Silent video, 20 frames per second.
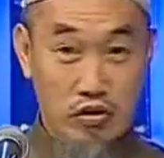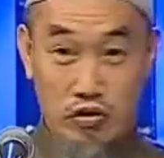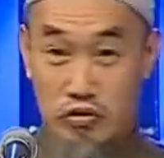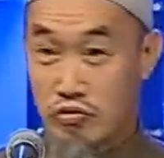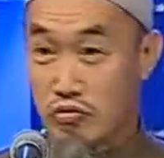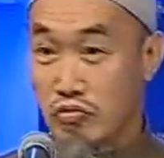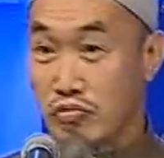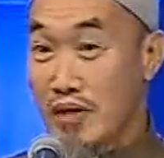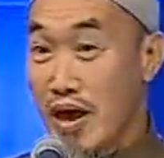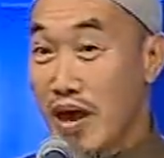
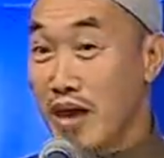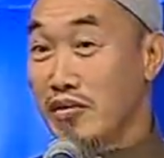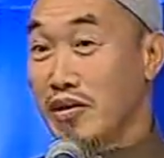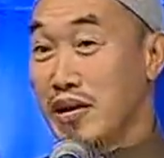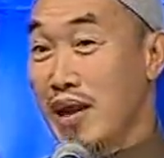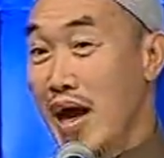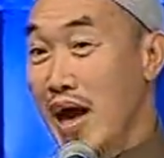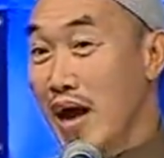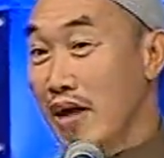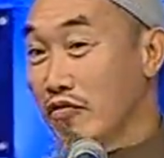It's true, there
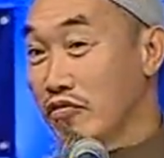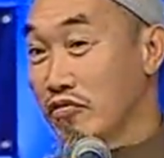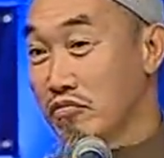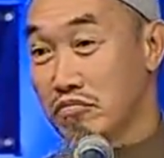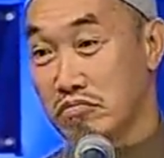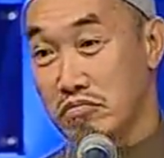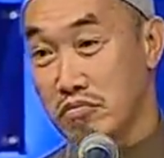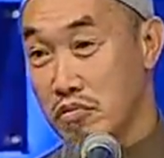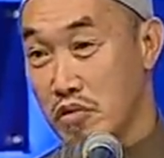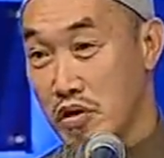is life.
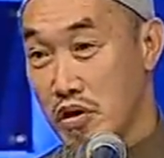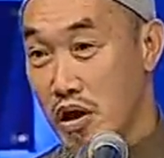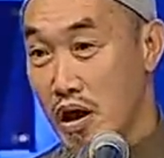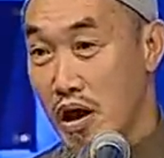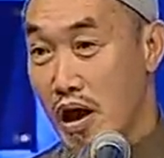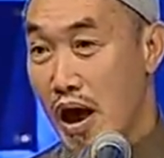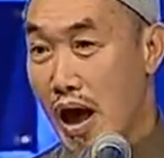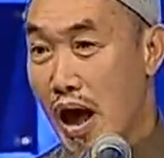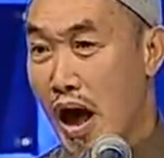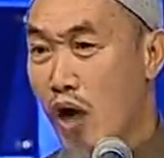
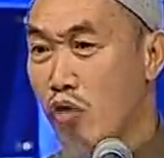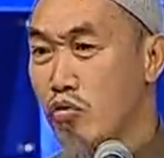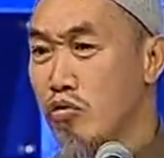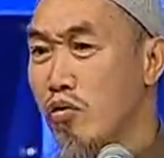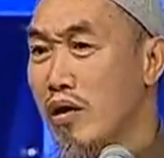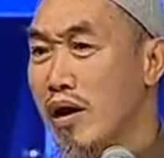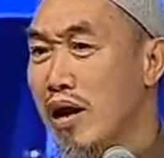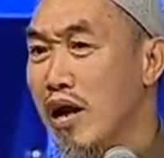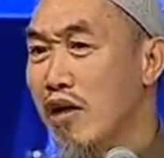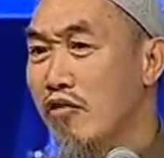
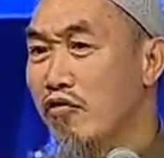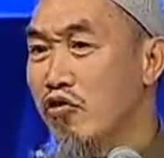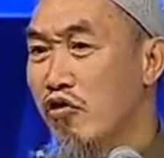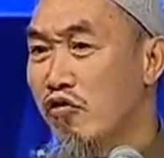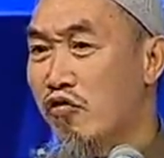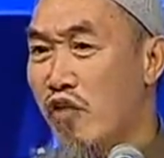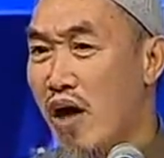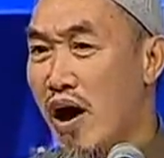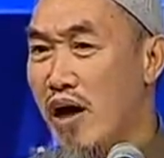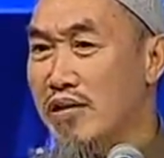How you
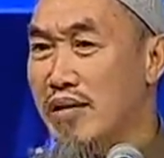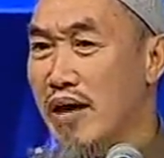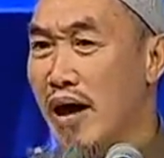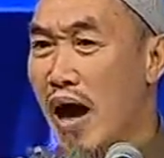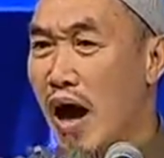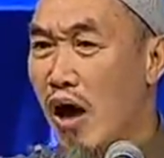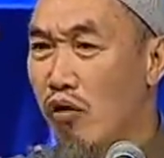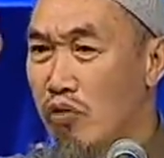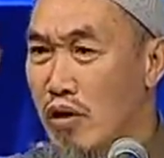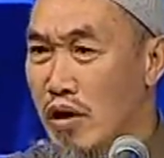love your
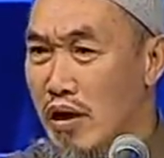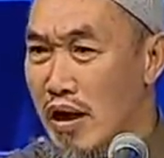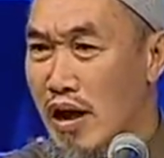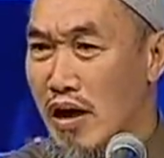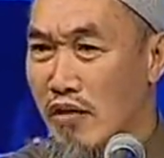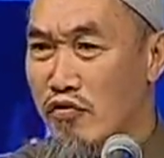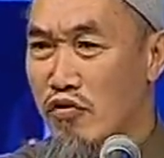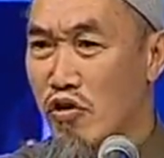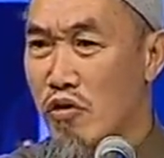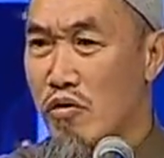father, how you
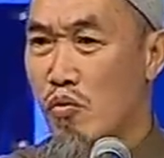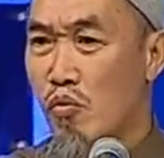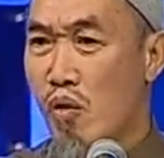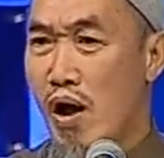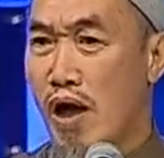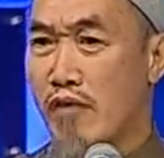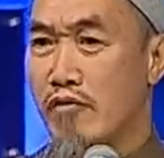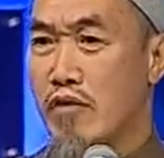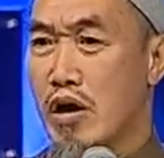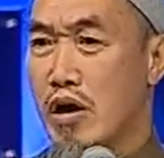love your
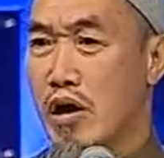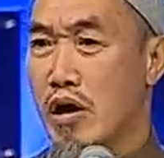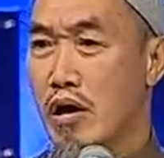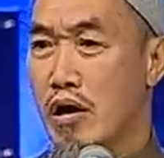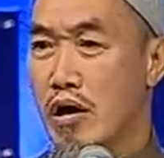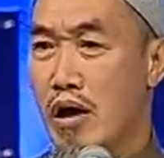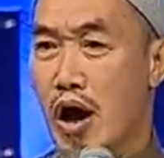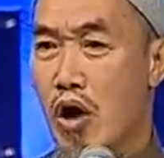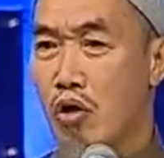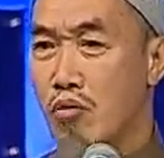wife,
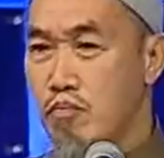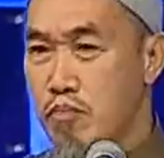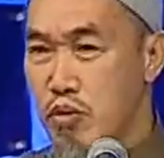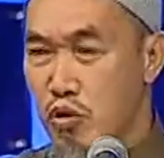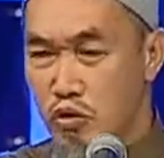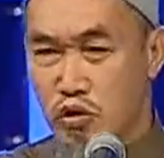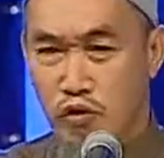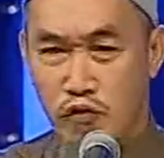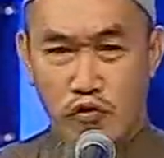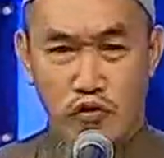how
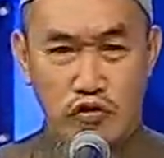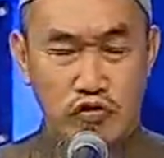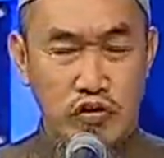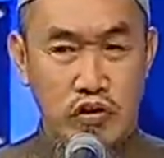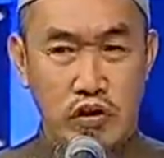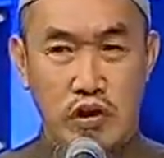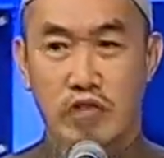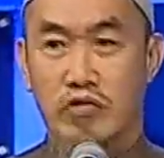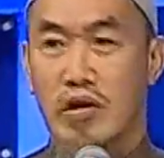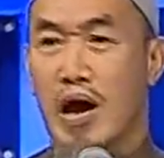beautiful
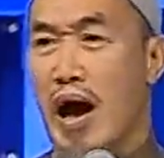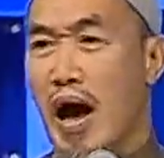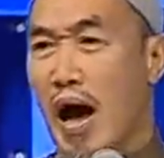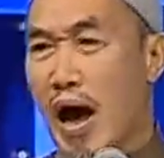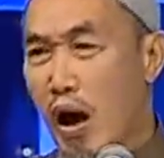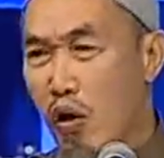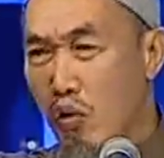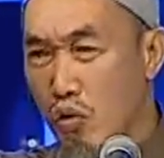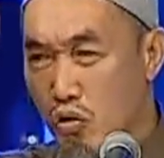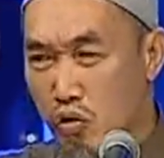she
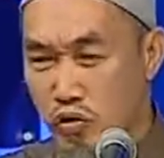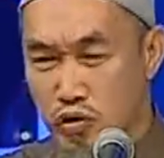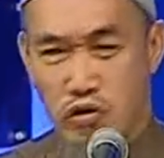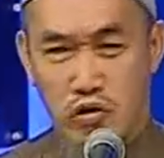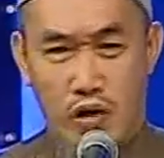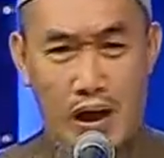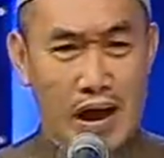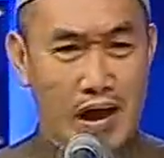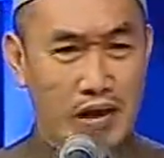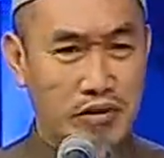is, how
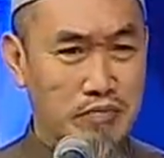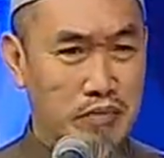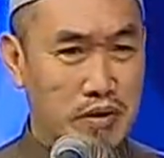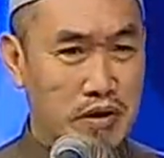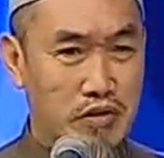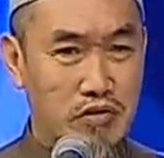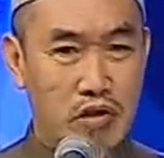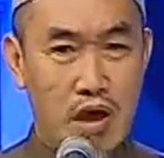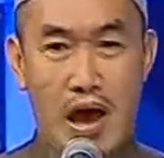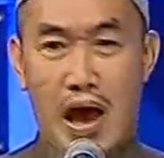good your
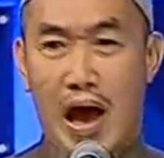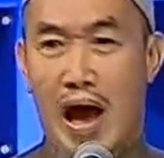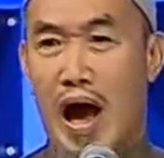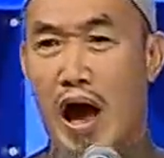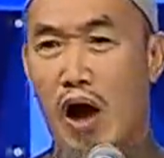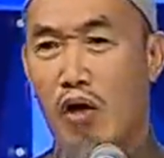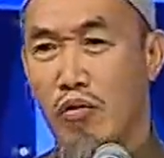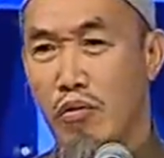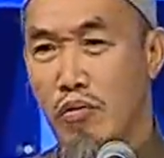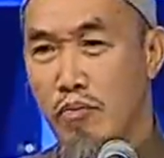husband is,
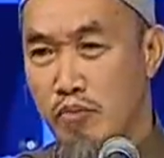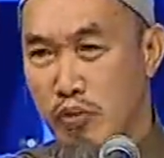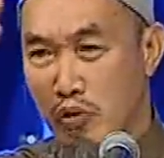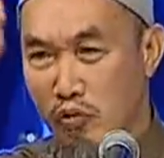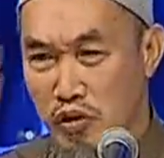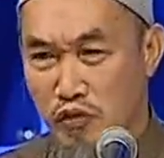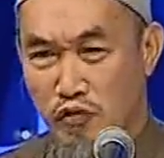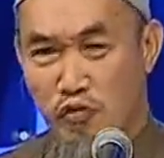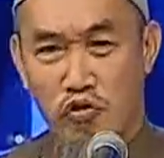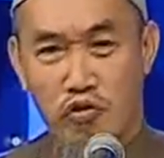how
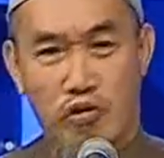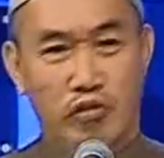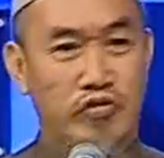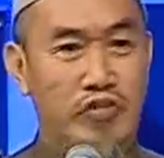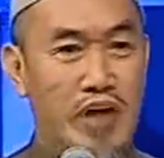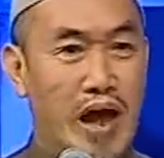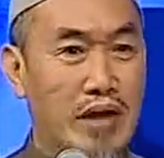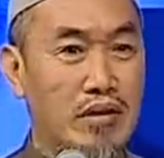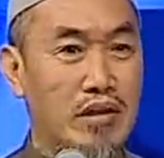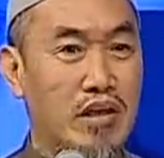beautiful
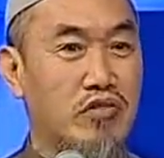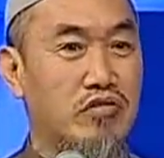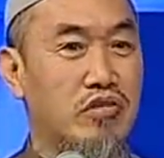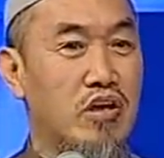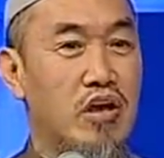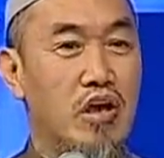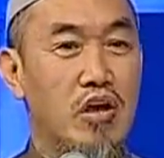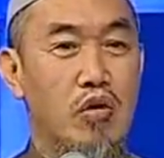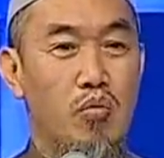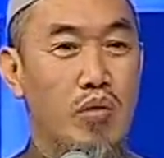your son
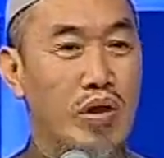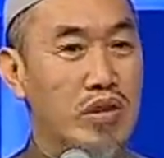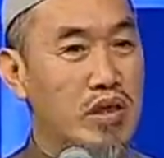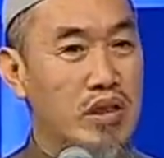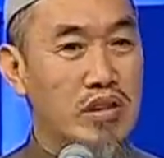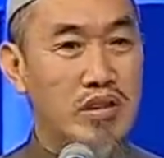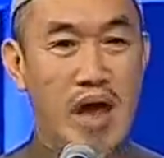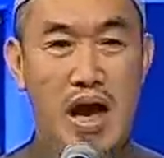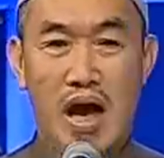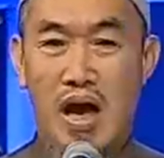is.
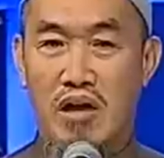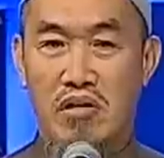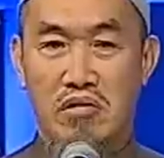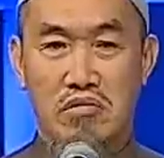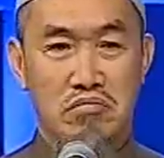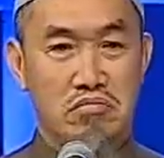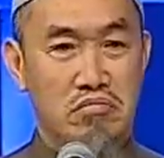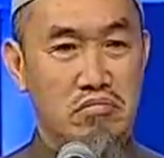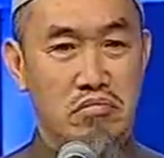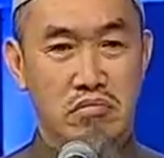When they
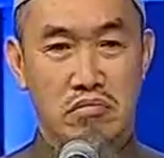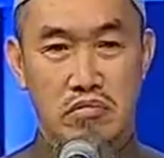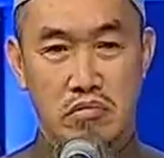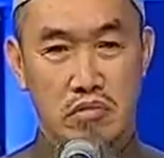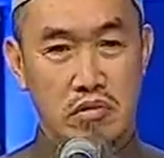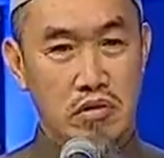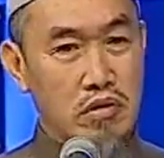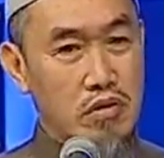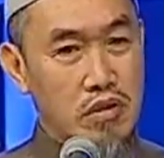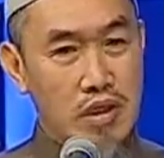die,
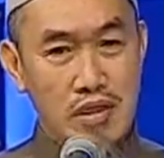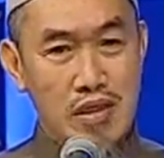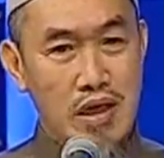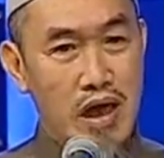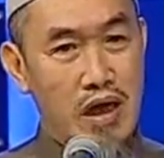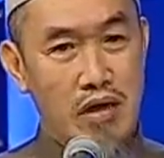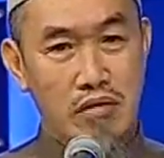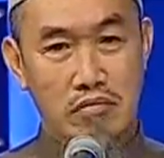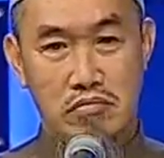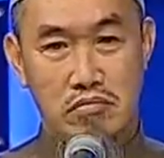they
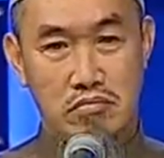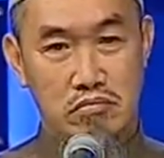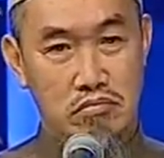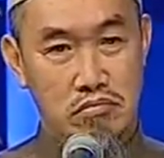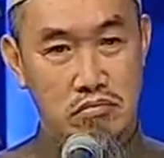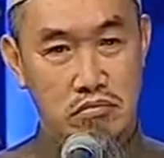die.